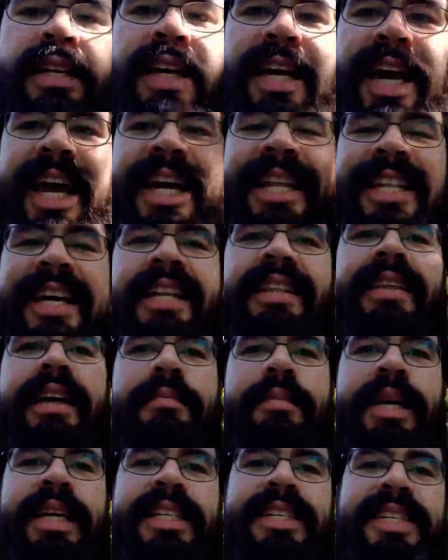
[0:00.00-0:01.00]
and that they
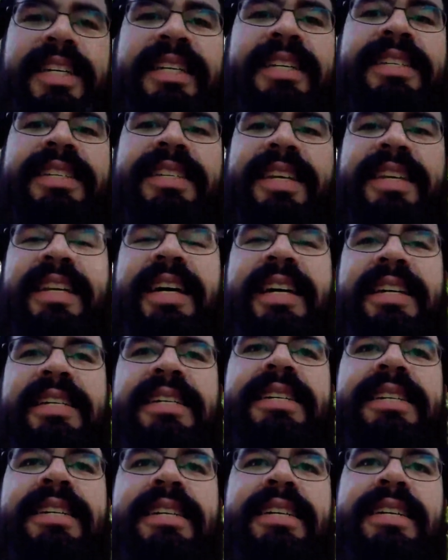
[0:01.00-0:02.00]
make sense, and that
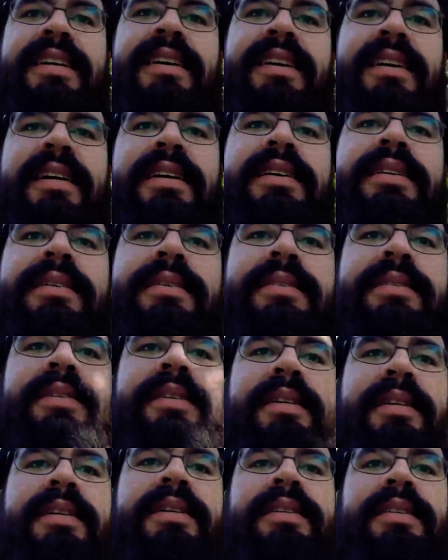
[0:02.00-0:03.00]

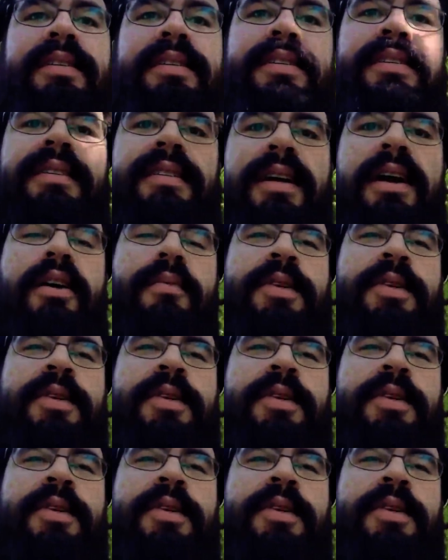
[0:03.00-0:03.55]
our